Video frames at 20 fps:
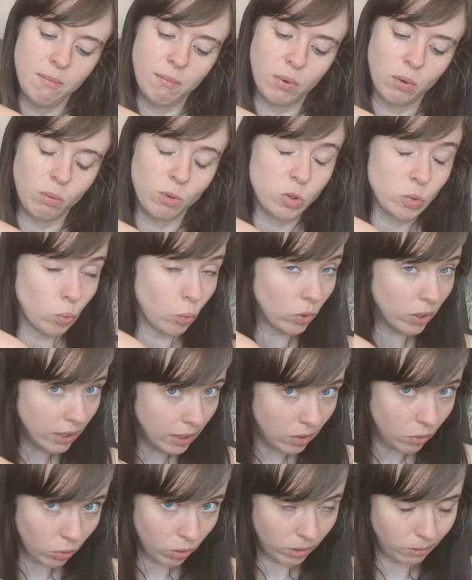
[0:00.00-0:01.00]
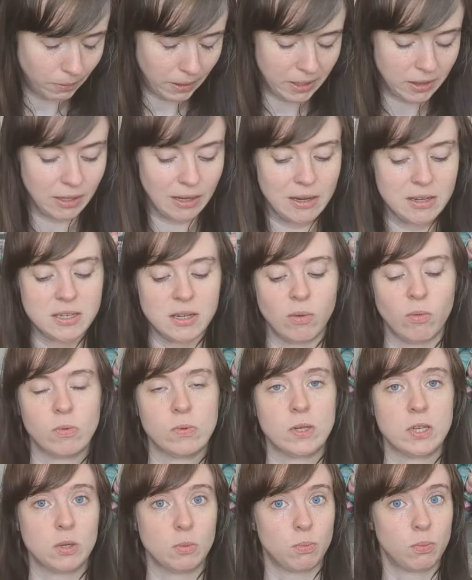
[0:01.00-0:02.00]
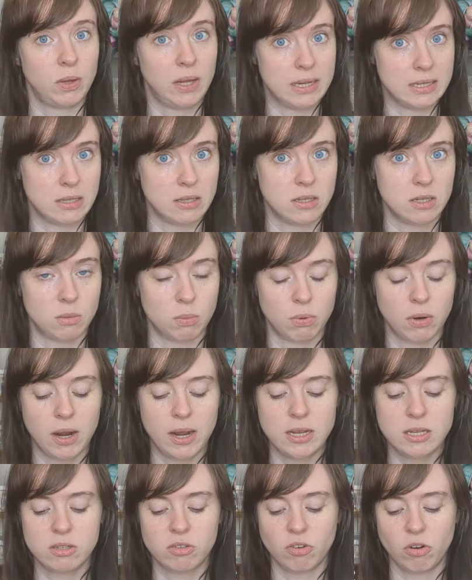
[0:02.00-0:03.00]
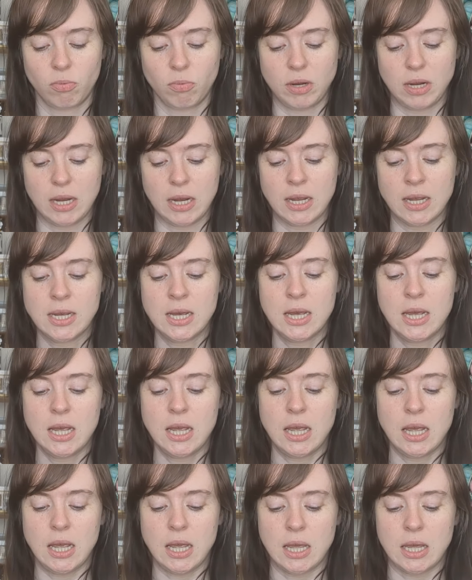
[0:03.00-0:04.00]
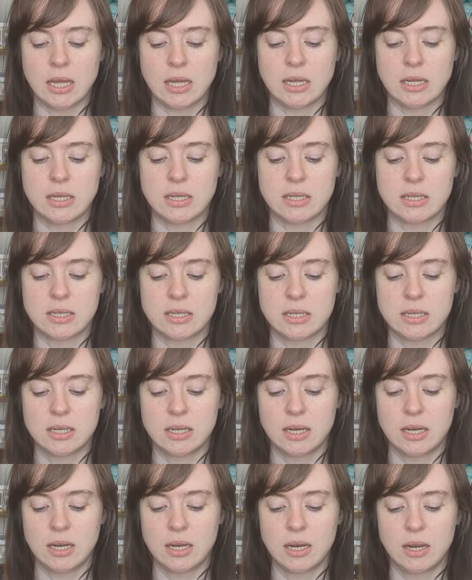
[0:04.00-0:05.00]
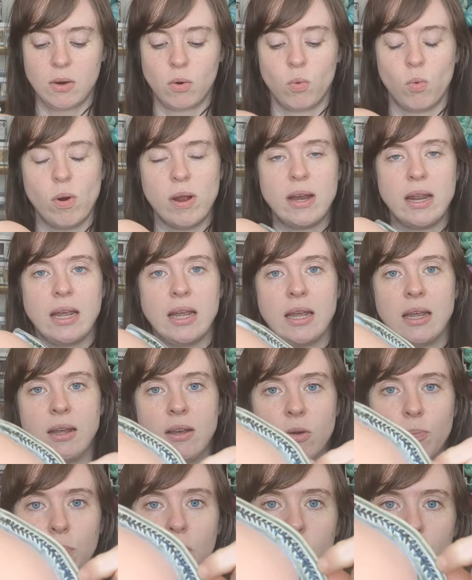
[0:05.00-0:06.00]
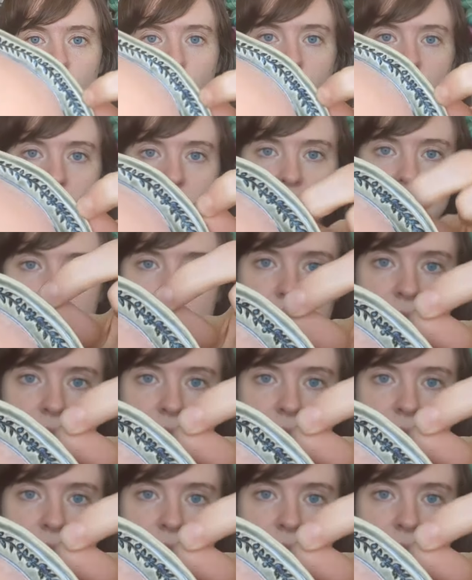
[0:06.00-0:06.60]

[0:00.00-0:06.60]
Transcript: But what's really cool about this, and was a pleasant surprise for me, is when it pools